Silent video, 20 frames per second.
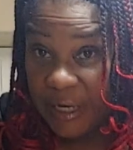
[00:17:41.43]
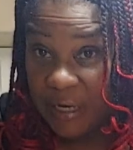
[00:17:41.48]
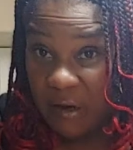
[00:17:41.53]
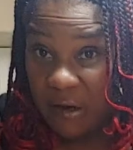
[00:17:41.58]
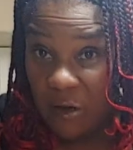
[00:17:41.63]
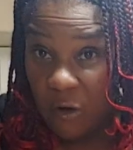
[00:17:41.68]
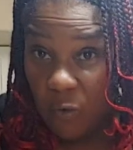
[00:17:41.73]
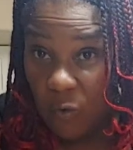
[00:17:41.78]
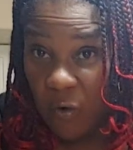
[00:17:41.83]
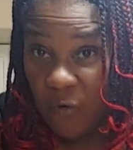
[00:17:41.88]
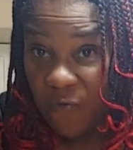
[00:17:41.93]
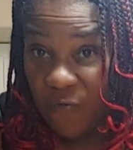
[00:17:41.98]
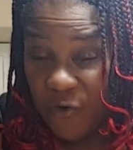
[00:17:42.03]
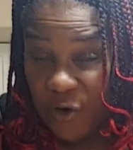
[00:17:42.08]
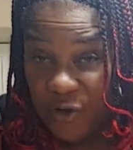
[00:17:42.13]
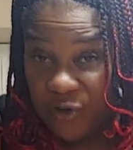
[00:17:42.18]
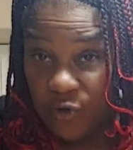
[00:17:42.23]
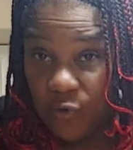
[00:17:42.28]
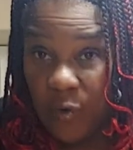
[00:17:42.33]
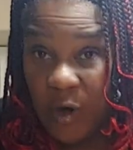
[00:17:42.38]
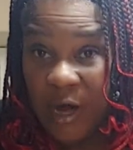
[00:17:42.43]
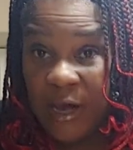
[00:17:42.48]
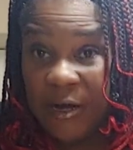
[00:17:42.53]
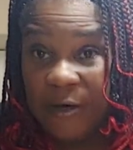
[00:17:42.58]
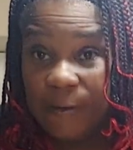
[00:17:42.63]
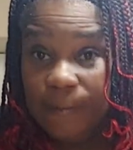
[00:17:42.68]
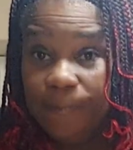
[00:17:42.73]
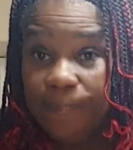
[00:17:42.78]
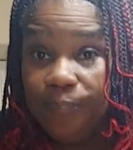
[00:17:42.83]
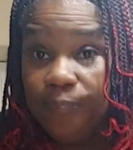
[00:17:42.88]
in the
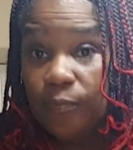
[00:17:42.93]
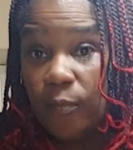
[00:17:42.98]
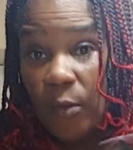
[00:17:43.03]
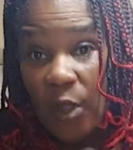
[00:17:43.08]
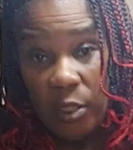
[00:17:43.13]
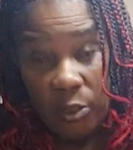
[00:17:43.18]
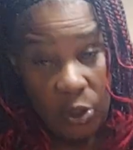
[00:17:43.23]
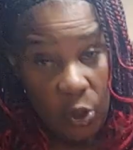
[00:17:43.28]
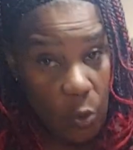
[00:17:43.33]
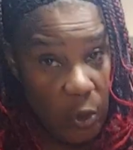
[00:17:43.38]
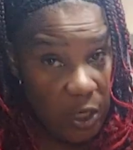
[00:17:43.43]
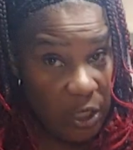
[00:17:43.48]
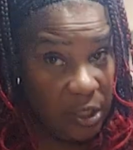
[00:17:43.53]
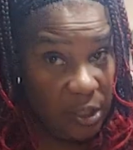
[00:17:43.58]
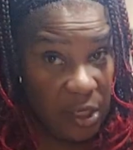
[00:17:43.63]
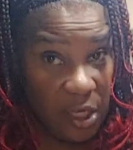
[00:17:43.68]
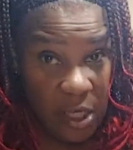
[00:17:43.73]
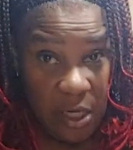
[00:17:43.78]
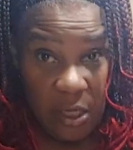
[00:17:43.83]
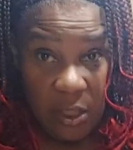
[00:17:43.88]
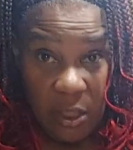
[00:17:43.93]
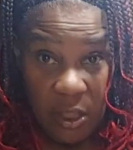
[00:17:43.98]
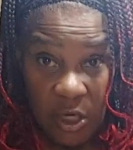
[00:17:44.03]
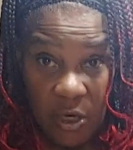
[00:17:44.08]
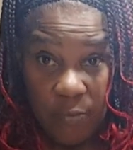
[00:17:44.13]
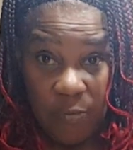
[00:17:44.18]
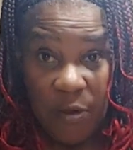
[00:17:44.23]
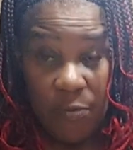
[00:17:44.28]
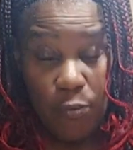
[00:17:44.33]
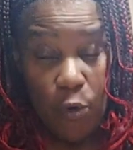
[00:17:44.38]
refrigerator so it can get a little
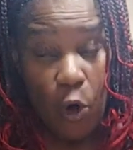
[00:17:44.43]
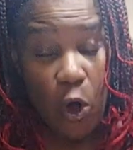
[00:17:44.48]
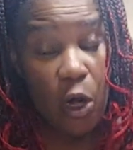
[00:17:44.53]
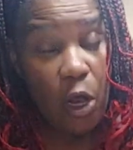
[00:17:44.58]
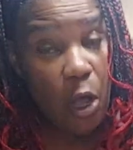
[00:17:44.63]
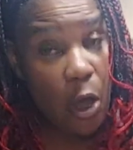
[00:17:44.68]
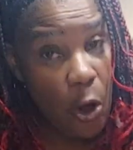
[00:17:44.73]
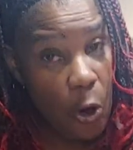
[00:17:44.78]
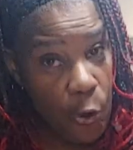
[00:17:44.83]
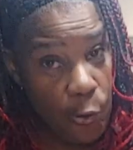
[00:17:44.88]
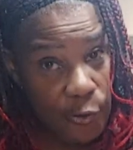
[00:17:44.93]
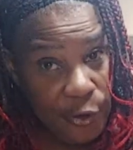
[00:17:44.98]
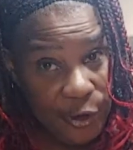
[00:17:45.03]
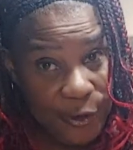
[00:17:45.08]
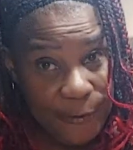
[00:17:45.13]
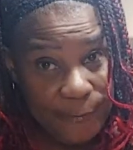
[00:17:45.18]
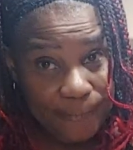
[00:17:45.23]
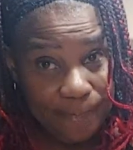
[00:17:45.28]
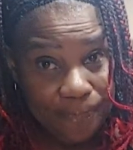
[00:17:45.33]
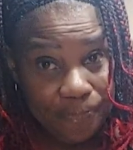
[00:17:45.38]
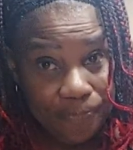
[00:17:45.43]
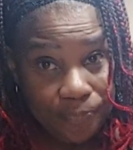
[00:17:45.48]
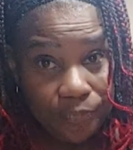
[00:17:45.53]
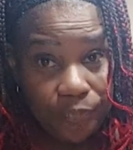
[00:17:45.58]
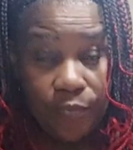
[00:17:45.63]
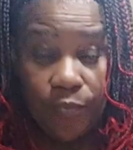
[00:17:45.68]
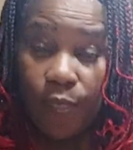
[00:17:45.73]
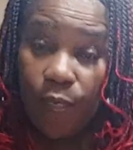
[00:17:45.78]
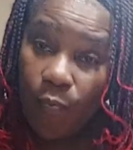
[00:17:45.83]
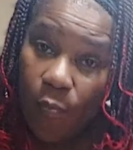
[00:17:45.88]
bit more colder,
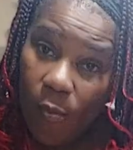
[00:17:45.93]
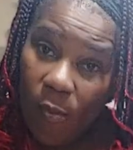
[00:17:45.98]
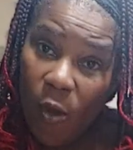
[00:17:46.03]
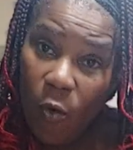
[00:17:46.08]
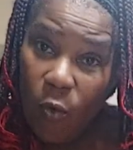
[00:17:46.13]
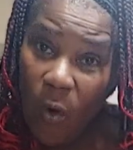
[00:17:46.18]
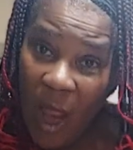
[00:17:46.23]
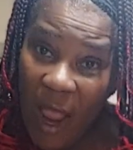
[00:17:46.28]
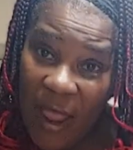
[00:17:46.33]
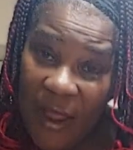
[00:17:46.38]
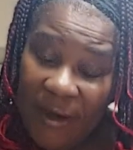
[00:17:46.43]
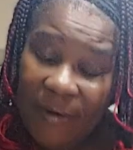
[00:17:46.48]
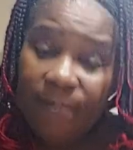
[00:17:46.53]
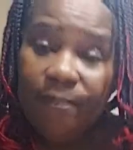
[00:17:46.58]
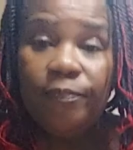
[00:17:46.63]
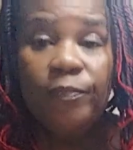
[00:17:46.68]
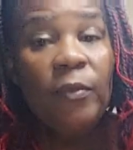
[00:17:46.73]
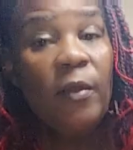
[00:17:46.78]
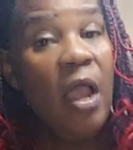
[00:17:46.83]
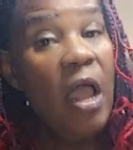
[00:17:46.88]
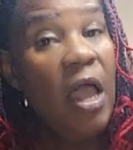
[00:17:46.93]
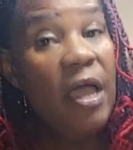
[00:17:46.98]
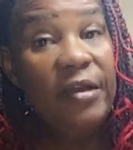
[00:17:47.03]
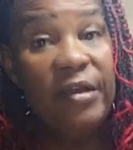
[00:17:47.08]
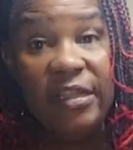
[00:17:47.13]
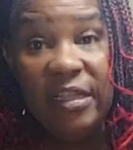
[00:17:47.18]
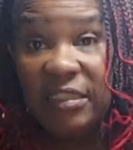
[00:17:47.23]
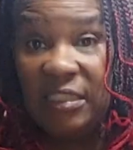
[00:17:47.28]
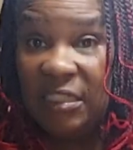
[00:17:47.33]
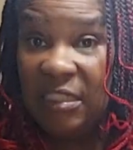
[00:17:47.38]
right? And
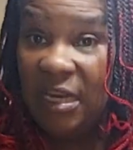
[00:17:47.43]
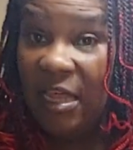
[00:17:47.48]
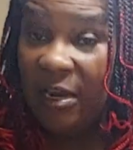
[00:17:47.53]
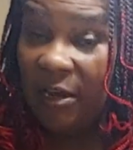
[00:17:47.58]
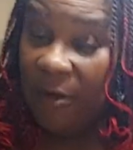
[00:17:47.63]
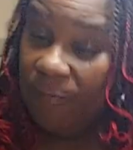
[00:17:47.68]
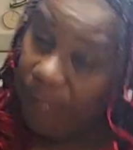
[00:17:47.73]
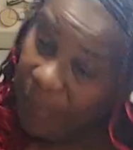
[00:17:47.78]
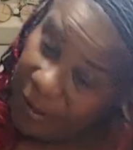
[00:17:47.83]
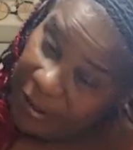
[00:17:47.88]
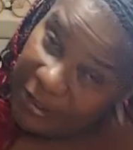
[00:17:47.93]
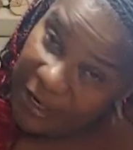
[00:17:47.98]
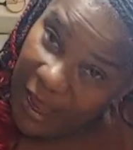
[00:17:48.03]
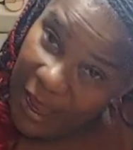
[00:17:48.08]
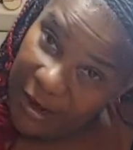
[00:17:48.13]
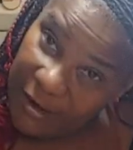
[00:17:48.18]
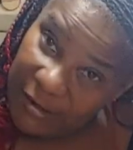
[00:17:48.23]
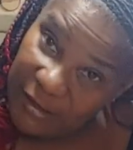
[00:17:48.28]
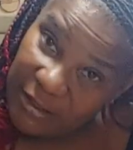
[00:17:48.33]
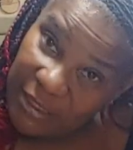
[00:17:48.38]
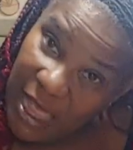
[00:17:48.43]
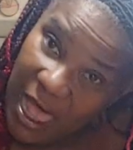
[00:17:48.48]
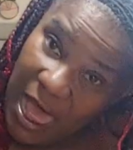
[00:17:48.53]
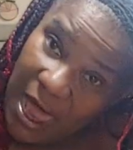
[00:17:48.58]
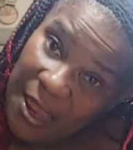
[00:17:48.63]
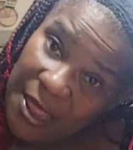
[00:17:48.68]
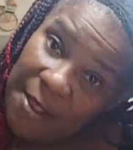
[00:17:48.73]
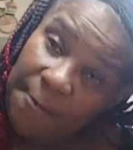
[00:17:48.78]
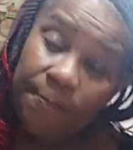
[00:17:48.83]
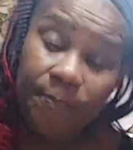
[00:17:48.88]
then instead of potato
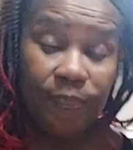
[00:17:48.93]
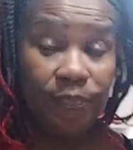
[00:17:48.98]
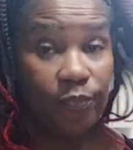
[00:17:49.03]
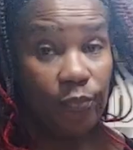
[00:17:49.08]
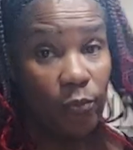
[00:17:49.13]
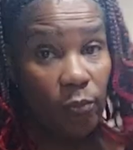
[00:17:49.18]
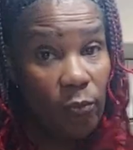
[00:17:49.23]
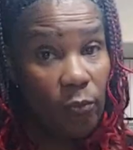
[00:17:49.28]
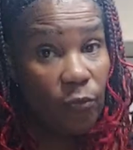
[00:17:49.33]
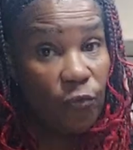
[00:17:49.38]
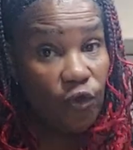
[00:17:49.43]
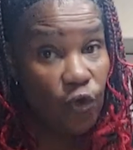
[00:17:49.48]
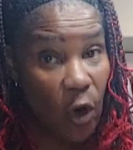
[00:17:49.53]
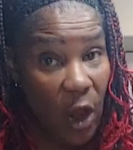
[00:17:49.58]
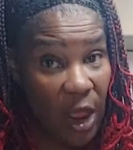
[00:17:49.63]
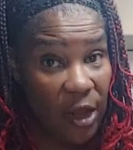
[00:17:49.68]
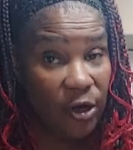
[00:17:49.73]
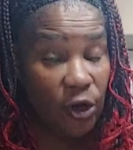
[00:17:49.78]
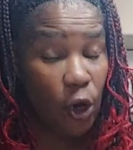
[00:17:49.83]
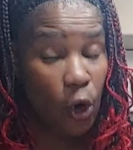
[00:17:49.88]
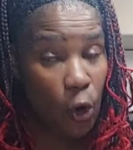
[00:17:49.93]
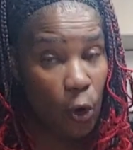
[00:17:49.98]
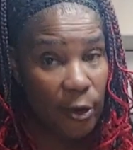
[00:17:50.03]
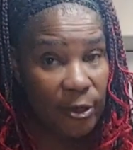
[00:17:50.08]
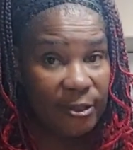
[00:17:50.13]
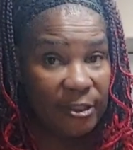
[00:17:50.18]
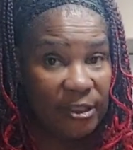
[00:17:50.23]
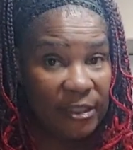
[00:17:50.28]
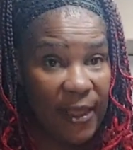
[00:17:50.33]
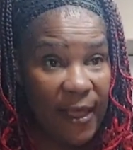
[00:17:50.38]
salad, try the
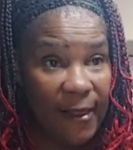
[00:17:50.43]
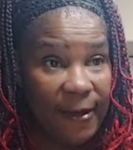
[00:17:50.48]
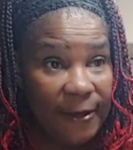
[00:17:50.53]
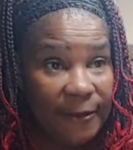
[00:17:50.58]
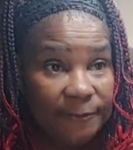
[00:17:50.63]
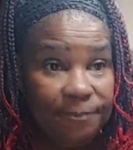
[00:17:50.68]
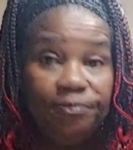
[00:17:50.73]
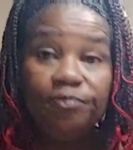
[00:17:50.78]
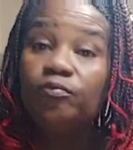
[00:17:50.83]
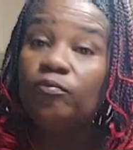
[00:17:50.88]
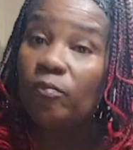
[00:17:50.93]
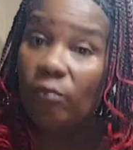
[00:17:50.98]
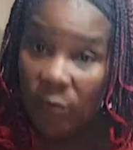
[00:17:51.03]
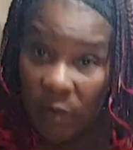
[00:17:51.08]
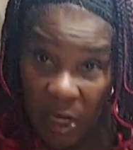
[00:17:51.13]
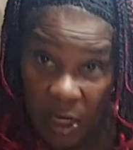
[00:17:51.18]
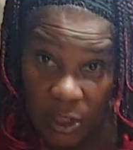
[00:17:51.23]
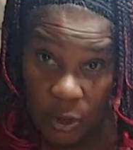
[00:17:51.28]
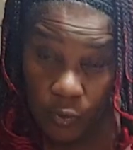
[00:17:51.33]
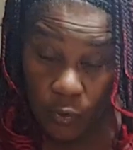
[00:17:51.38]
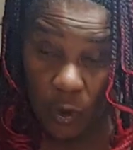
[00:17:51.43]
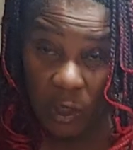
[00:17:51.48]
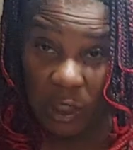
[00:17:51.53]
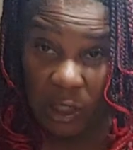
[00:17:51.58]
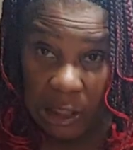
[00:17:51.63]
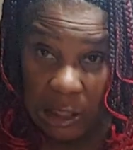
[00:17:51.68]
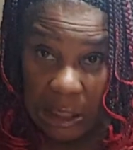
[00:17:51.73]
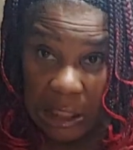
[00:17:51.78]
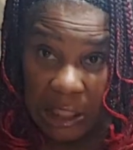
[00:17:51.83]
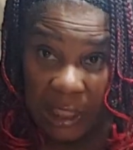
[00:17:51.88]
corn salad. It's
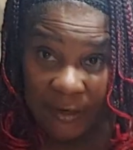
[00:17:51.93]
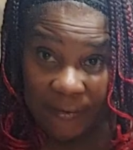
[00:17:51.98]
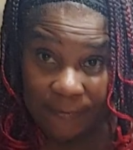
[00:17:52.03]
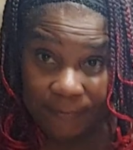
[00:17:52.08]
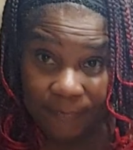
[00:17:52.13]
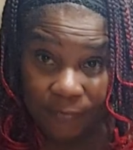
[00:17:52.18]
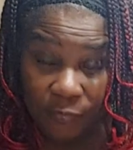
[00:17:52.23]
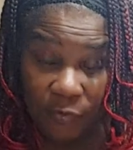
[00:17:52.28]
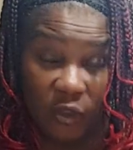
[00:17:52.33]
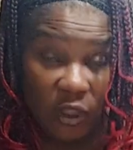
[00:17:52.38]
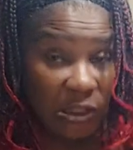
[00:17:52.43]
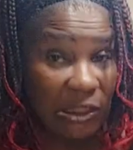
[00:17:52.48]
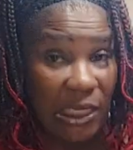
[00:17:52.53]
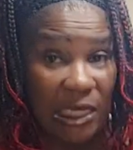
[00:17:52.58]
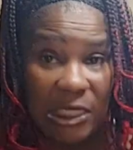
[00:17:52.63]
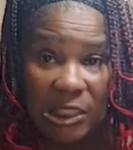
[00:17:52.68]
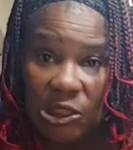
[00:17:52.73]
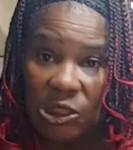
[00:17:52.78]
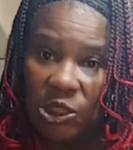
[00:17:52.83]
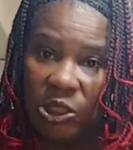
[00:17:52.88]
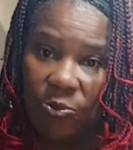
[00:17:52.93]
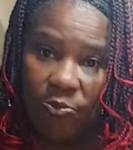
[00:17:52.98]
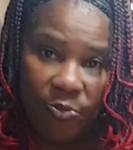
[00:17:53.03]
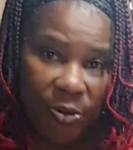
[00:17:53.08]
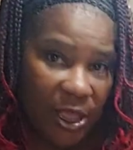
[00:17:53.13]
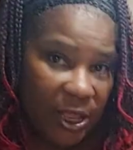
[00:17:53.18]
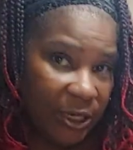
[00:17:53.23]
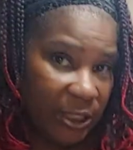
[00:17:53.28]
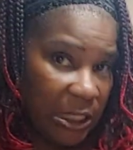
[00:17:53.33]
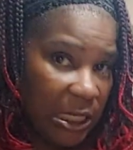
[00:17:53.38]
really good. You can take it to the
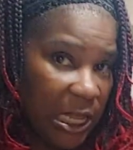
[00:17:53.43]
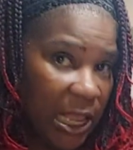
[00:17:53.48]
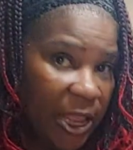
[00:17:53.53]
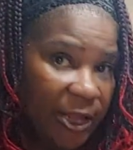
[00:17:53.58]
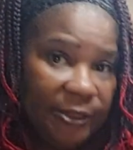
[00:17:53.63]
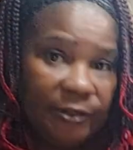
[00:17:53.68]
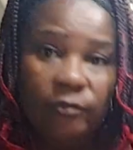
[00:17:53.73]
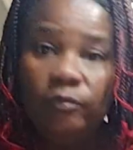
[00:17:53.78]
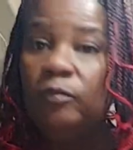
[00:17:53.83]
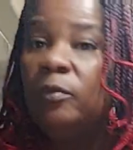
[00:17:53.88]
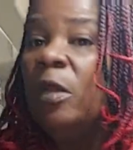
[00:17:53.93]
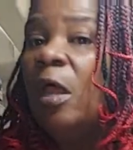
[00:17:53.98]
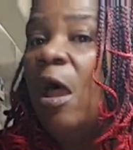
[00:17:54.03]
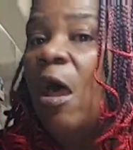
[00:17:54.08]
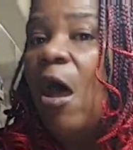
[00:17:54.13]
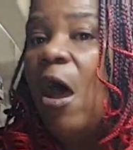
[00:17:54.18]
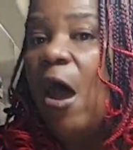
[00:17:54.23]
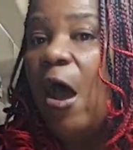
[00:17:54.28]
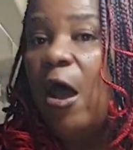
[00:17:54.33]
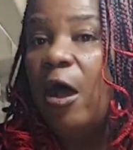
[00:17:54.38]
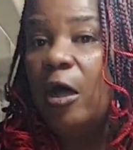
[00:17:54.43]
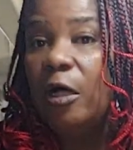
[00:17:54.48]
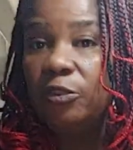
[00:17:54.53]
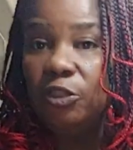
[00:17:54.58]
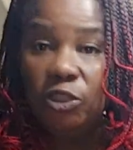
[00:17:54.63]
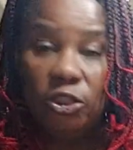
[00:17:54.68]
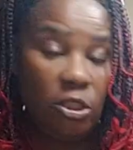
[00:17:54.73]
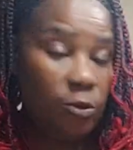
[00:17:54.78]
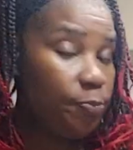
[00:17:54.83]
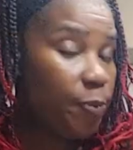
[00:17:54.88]
picnic,
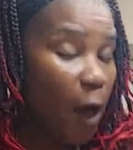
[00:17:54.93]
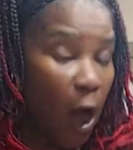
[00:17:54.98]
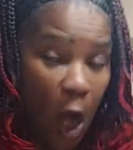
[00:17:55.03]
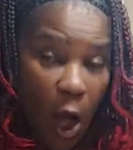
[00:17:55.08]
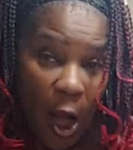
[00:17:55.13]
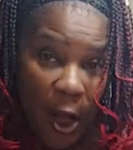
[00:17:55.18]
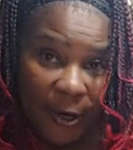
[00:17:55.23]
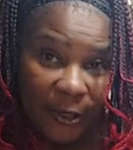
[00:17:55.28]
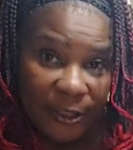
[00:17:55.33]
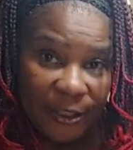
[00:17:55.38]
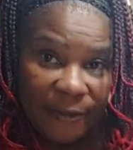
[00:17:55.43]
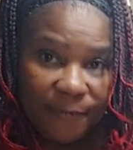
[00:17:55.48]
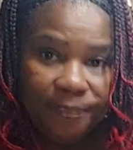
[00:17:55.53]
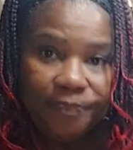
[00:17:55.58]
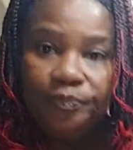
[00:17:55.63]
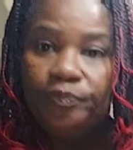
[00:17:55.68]
to the park,